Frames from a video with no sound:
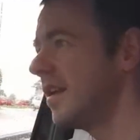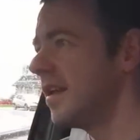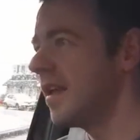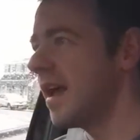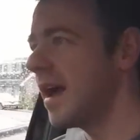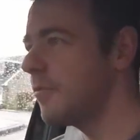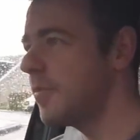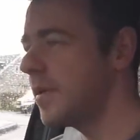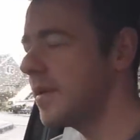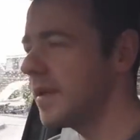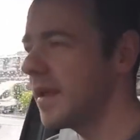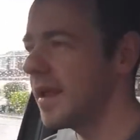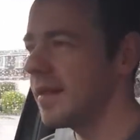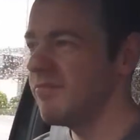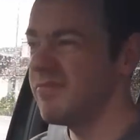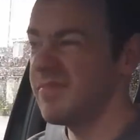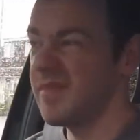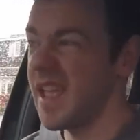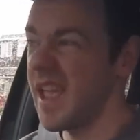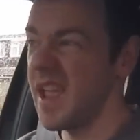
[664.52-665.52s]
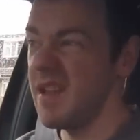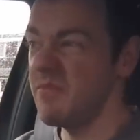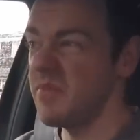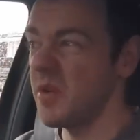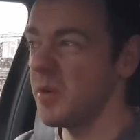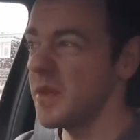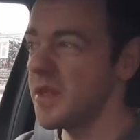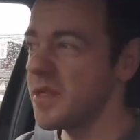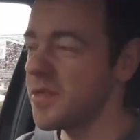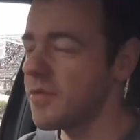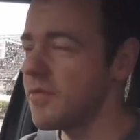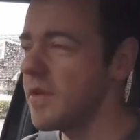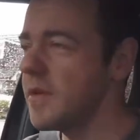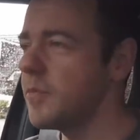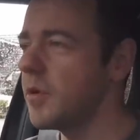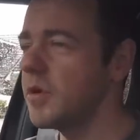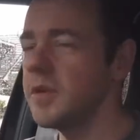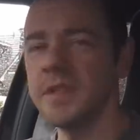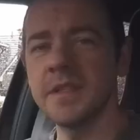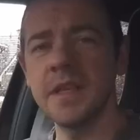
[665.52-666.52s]
I've been getting probably
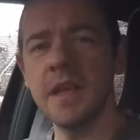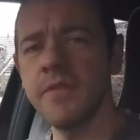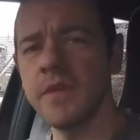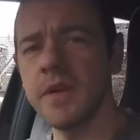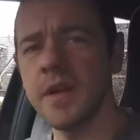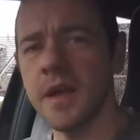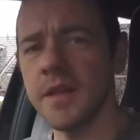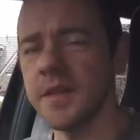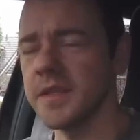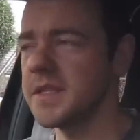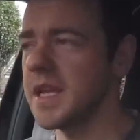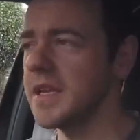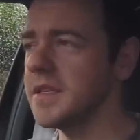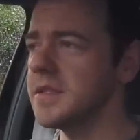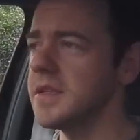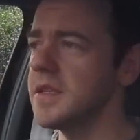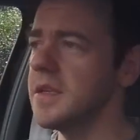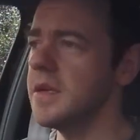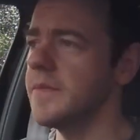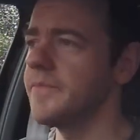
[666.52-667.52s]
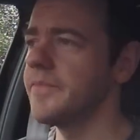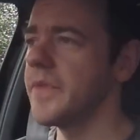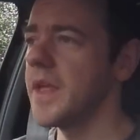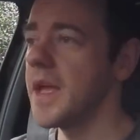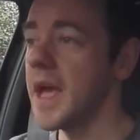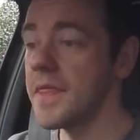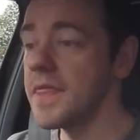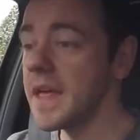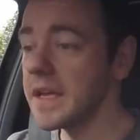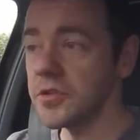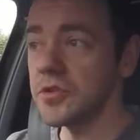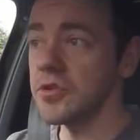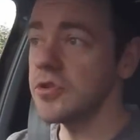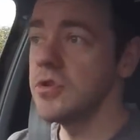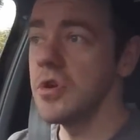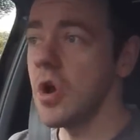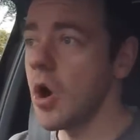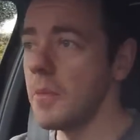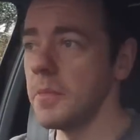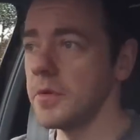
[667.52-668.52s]
3.7 out of the Tesla, and that's just
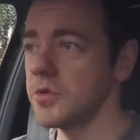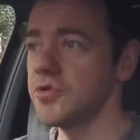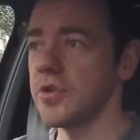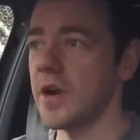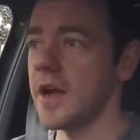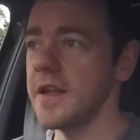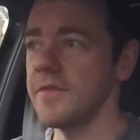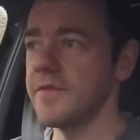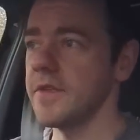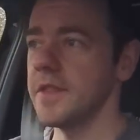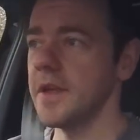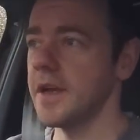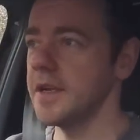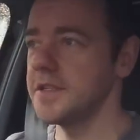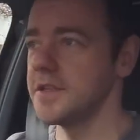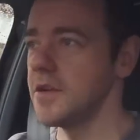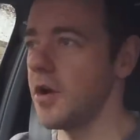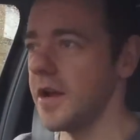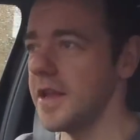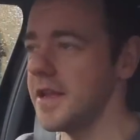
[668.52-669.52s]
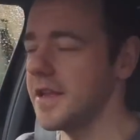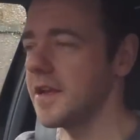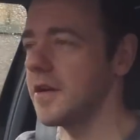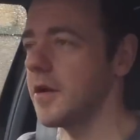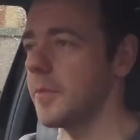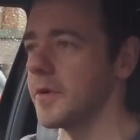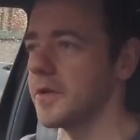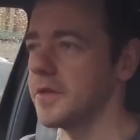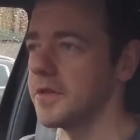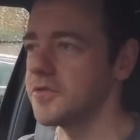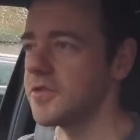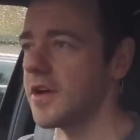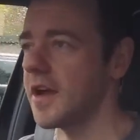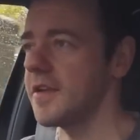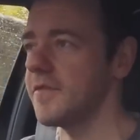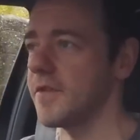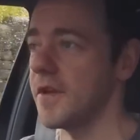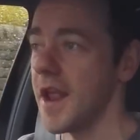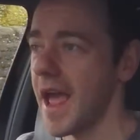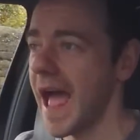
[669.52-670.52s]
normal driving. That's not economical
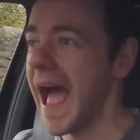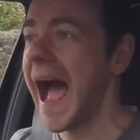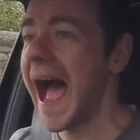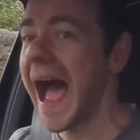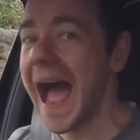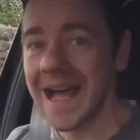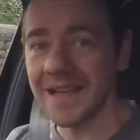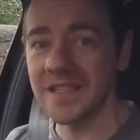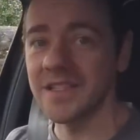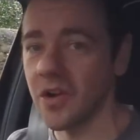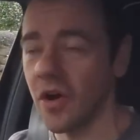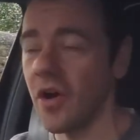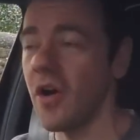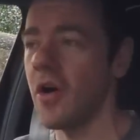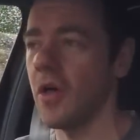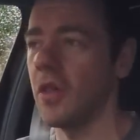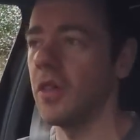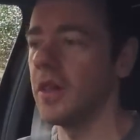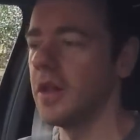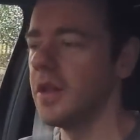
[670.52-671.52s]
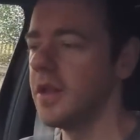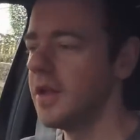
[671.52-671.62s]
driving at all.